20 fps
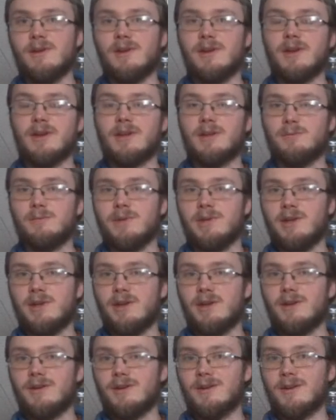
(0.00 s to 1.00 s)
it can
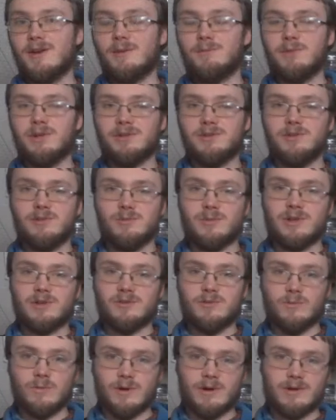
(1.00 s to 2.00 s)
be a bit too
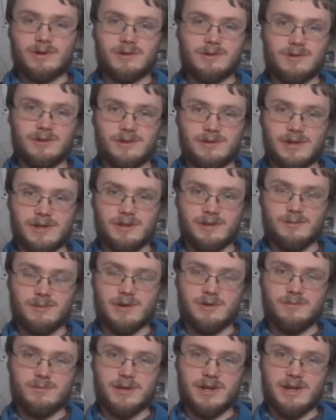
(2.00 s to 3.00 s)
much work to shell them
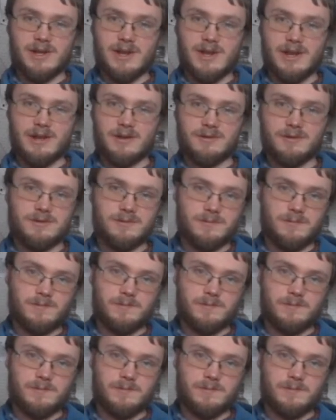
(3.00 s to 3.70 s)
out by hand.